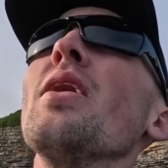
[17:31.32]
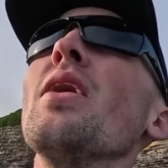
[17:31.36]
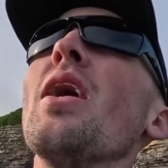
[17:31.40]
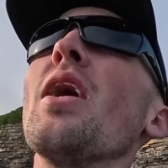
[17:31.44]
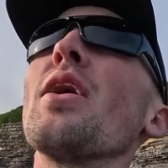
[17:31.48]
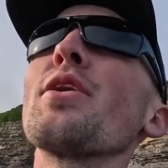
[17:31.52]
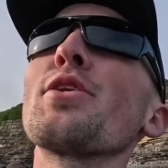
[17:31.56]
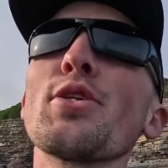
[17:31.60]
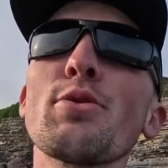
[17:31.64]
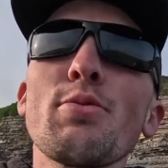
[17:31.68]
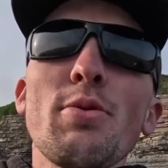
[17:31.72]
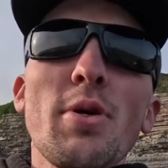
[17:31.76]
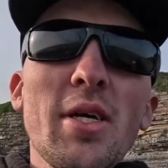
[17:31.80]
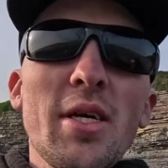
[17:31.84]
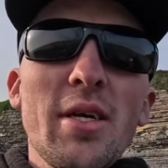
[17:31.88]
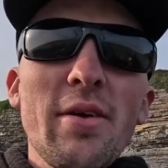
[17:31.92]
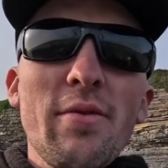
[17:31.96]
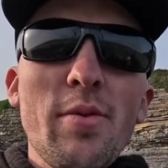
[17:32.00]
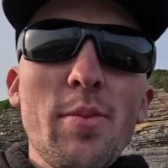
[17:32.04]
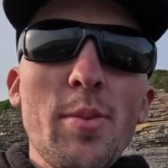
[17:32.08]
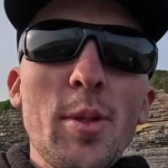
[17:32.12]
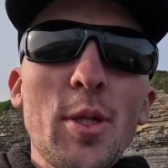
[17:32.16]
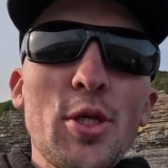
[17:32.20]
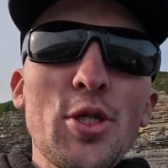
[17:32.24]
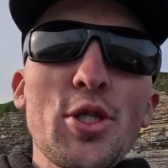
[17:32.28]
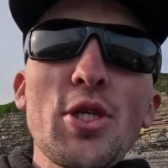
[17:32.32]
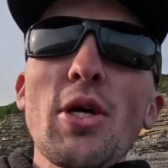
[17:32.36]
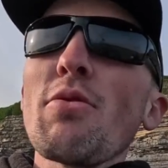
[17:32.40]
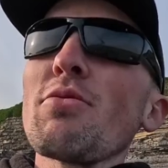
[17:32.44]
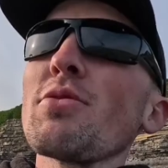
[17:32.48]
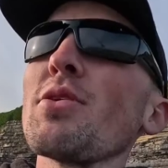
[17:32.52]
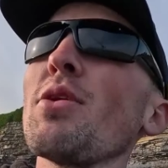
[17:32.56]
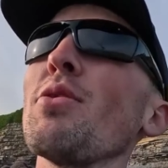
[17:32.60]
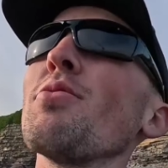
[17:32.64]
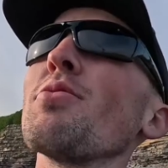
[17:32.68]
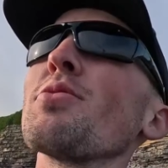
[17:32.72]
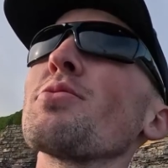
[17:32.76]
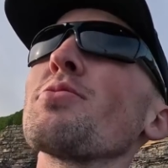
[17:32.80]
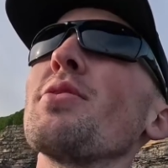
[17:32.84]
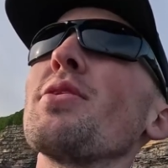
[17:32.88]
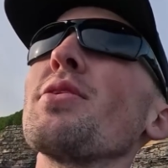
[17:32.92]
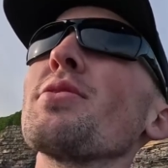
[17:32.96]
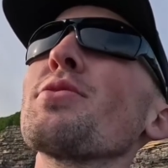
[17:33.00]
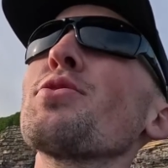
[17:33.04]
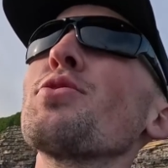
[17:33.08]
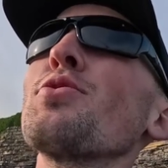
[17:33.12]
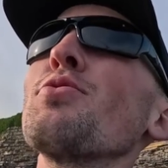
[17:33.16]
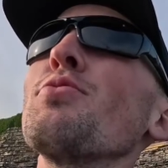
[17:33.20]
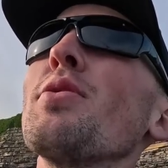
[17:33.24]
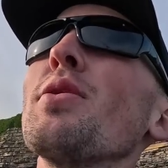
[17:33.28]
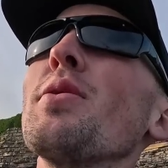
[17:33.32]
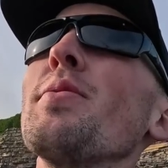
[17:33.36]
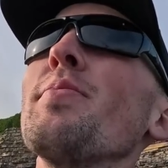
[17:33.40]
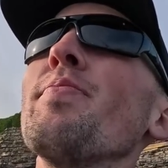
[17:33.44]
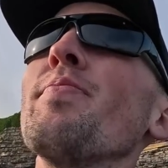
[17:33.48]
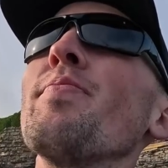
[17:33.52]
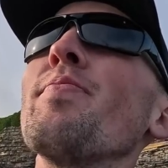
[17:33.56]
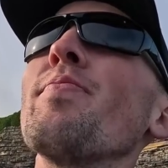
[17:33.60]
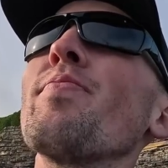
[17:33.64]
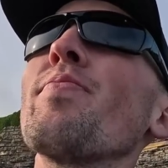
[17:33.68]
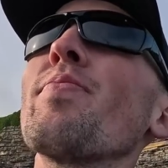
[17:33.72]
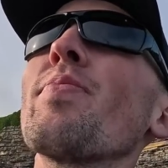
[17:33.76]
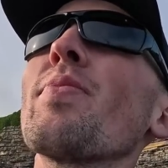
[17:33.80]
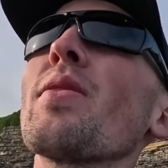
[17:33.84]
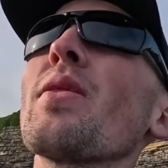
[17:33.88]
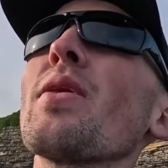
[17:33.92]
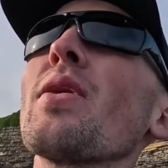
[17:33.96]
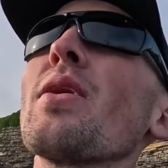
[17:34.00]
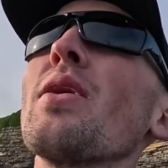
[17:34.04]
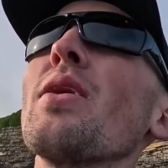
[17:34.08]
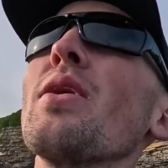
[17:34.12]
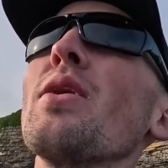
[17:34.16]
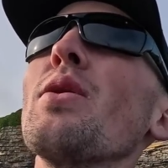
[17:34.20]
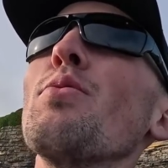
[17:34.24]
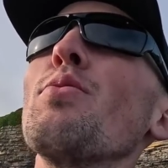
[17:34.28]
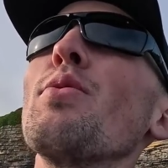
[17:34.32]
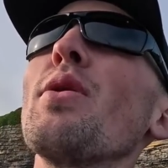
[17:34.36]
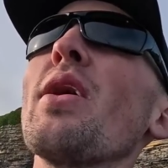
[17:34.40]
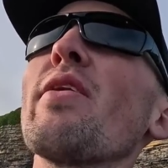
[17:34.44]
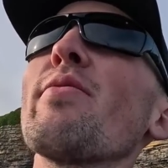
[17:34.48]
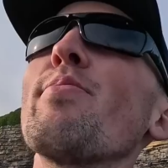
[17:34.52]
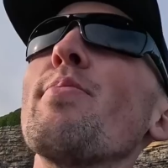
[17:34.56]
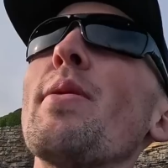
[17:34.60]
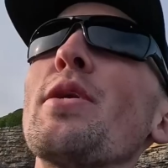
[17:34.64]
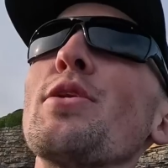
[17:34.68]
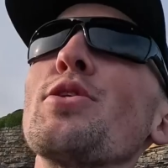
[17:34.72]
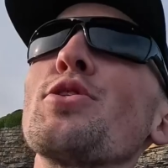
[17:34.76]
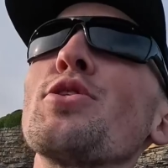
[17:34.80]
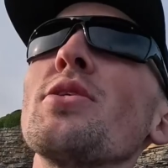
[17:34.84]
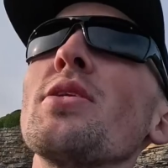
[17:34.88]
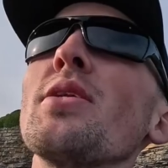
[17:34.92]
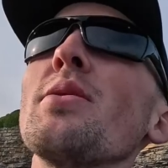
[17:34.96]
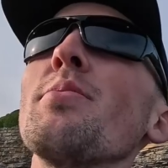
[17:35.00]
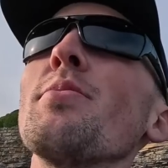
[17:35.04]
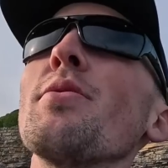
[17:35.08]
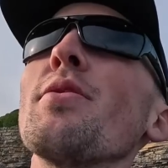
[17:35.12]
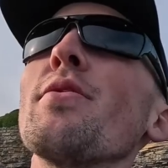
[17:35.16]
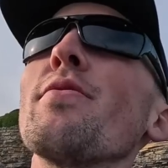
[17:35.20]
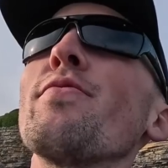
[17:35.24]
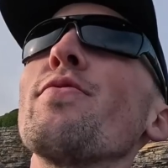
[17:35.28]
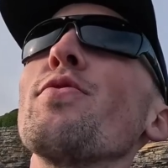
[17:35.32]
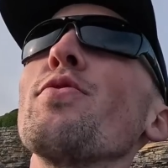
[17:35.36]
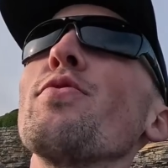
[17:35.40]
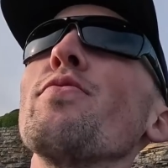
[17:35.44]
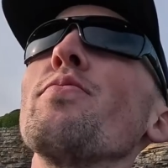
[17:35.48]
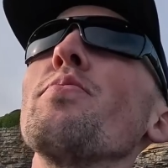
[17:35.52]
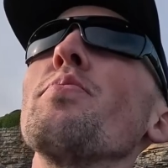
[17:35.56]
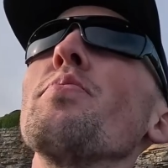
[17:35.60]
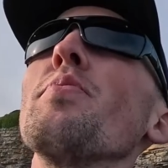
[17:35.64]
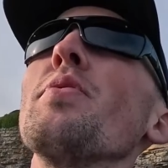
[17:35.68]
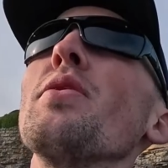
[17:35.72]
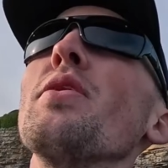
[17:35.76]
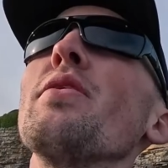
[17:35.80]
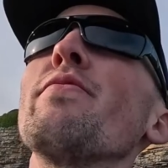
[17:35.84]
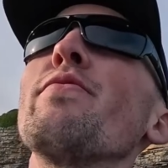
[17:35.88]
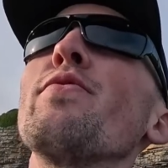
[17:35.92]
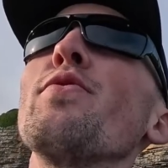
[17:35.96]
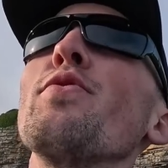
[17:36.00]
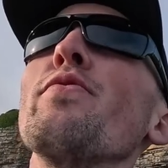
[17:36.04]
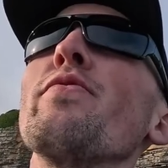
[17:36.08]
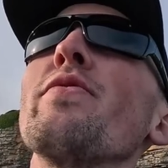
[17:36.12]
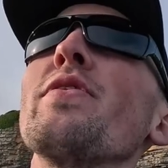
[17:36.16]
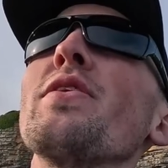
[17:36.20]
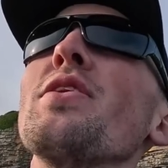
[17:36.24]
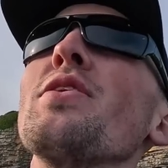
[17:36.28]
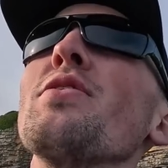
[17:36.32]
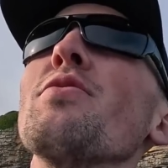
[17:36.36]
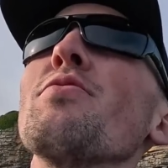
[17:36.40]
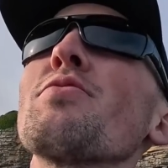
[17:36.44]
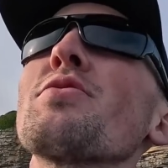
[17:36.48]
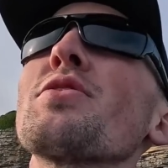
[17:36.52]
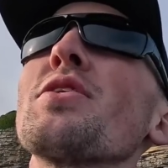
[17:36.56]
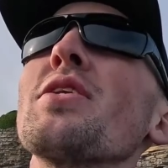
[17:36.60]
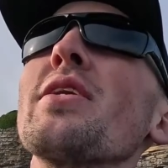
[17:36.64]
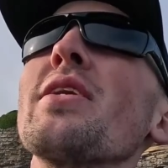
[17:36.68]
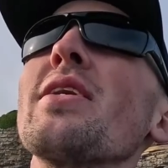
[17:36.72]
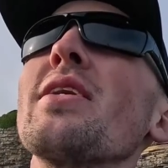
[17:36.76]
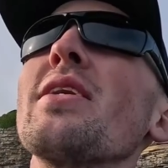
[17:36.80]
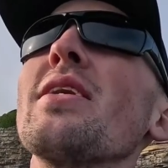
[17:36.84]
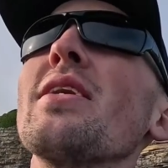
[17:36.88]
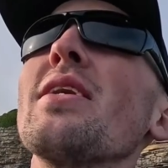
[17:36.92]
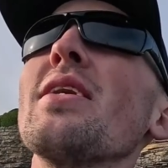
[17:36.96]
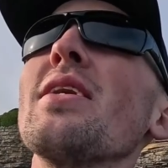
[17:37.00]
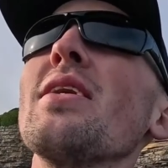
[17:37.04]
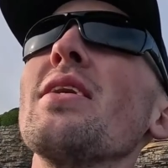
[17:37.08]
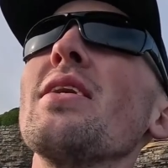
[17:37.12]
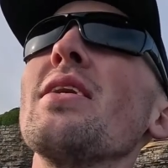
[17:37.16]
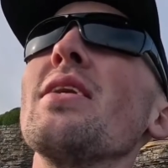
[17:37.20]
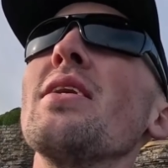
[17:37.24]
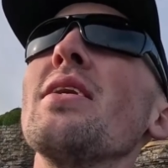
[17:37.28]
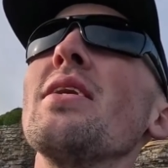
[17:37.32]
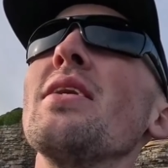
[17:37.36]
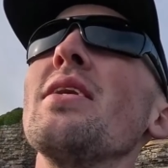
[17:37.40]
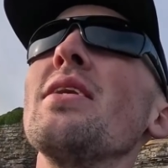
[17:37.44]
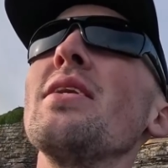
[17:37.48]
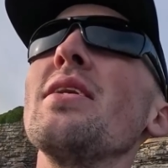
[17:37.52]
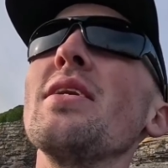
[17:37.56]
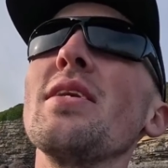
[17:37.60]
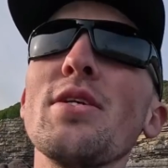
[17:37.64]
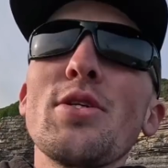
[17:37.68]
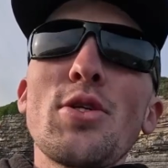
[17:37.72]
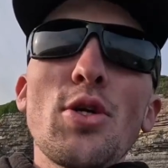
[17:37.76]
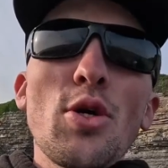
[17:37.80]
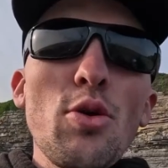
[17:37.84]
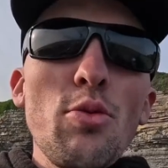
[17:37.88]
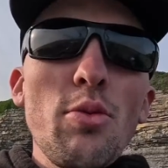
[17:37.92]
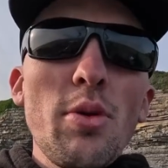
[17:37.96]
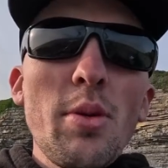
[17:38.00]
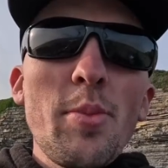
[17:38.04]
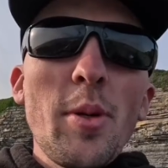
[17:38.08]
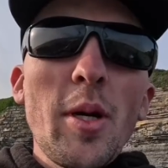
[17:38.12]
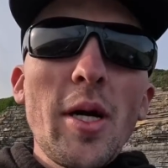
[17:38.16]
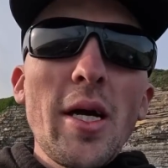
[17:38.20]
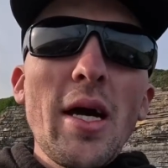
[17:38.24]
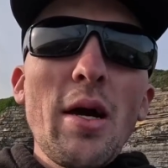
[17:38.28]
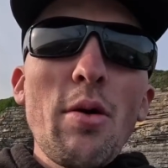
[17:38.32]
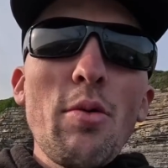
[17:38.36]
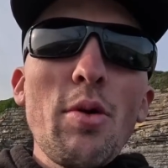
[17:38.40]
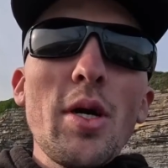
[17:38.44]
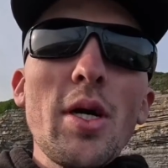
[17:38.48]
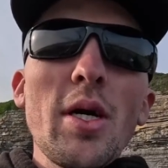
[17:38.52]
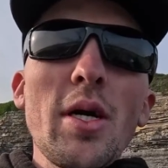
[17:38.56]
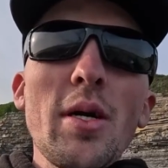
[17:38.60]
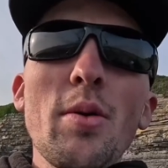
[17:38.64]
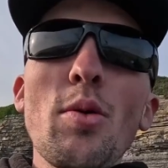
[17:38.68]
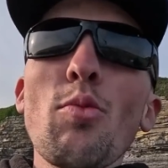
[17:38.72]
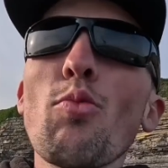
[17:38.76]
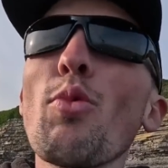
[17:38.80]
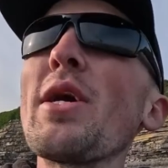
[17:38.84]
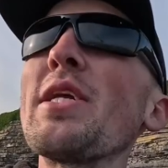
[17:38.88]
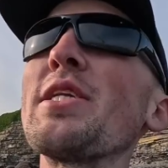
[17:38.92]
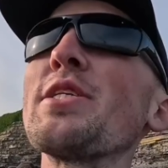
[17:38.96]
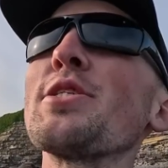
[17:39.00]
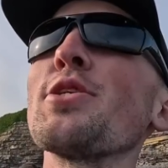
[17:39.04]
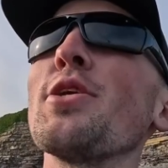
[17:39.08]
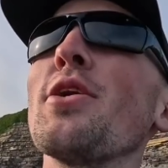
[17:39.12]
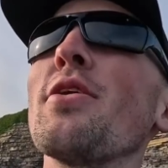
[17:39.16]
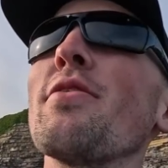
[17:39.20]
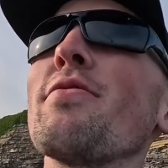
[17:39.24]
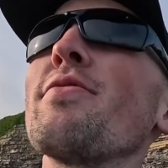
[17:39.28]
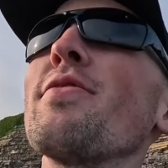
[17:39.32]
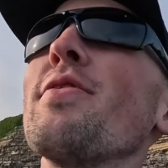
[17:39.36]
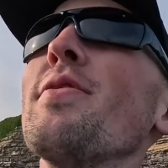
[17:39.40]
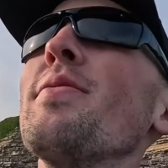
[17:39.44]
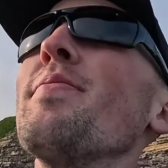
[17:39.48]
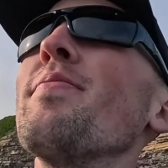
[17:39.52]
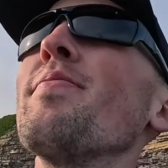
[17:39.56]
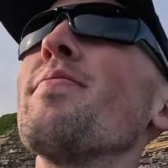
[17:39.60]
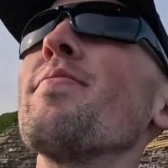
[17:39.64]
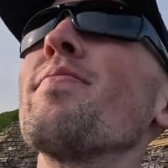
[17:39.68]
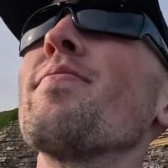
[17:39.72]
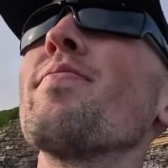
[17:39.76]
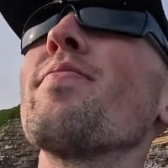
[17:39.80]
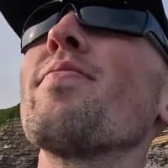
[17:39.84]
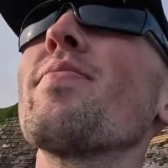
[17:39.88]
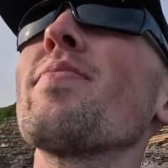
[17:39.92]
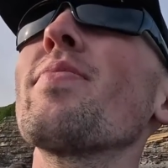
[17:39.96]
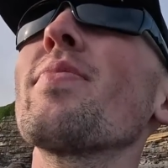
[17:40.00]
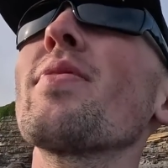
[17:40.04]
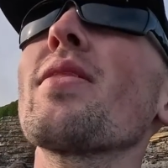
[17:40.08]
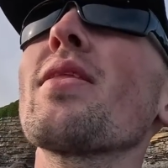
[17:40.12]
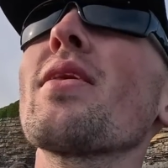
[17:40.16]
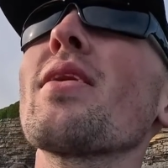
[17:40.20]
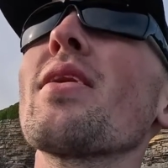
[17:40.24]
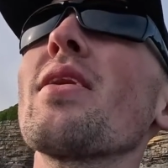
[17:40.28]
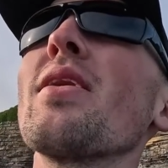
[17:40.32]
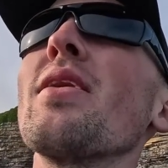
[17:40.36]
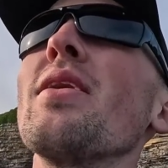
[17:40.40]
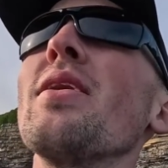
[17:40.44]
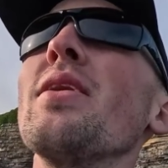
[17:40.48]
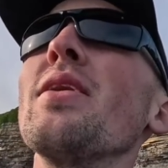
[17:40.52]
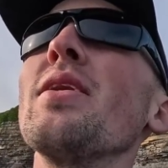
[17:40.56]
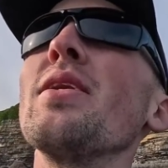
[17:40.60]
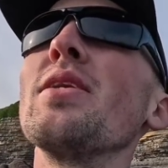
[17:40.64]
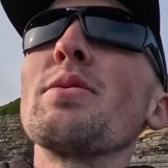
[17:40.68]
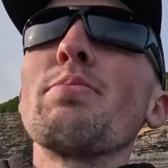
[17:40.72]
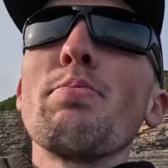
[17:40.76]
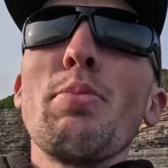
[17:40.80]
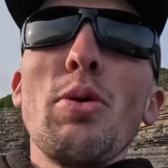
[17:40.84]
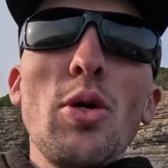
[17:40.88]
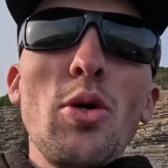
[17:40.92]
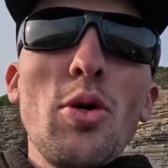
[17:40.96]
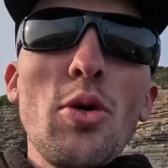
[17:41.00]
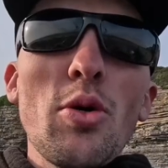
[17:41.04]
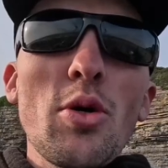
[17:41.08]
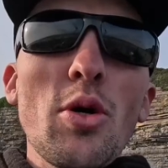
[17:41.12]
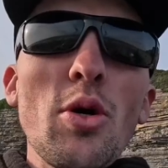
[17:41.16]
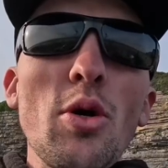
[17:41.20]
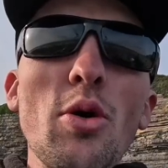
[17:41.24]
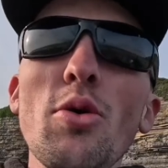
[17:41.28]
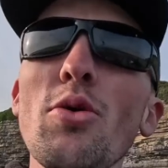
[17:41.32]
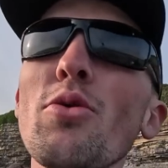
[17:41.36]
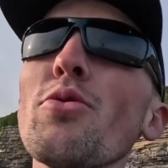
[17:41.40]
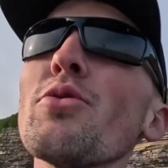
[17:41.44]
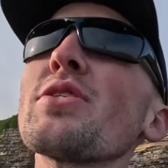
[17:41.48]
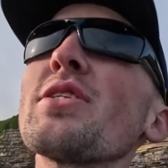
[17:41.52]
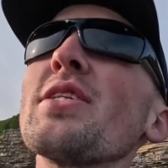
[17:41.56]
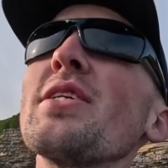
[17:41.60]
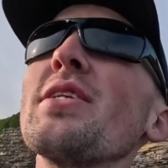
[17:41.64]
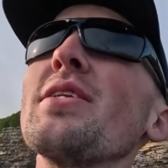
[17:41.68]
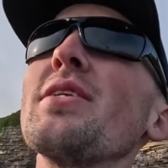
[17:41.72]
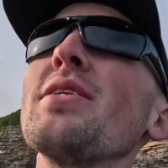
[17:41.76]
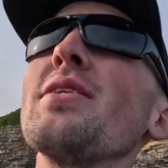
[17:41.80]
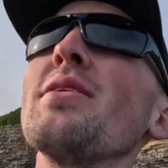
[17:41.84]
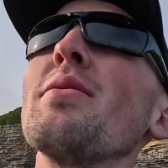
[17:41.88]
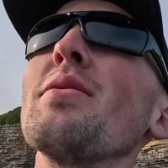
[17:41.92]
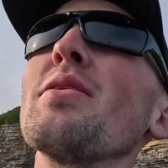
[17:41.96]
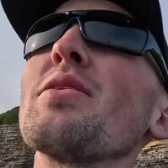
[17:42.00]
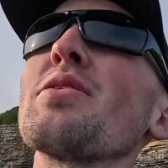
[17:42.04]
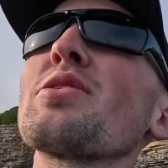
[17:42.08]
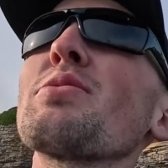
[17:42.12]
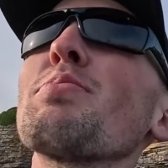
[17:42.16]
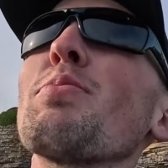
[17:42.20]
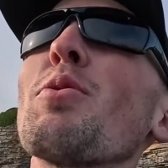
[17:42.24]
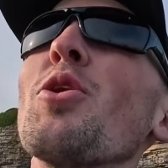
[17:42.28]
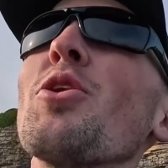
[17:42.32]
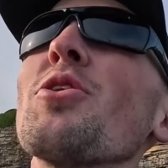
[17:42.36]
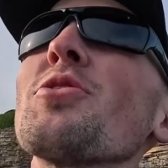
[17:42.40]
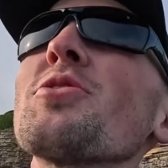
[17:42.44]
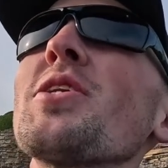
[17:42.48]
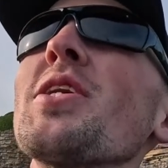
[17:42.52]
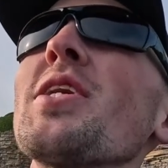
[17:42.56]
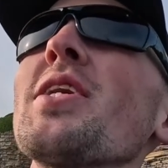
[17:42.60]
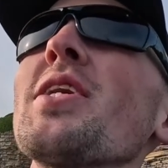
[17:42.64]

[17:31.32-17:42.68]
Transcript: I just want to give a big shout out as well to we have mentioned him in a few videos, is who we buy our weights off. It's Paul Coles in Splot.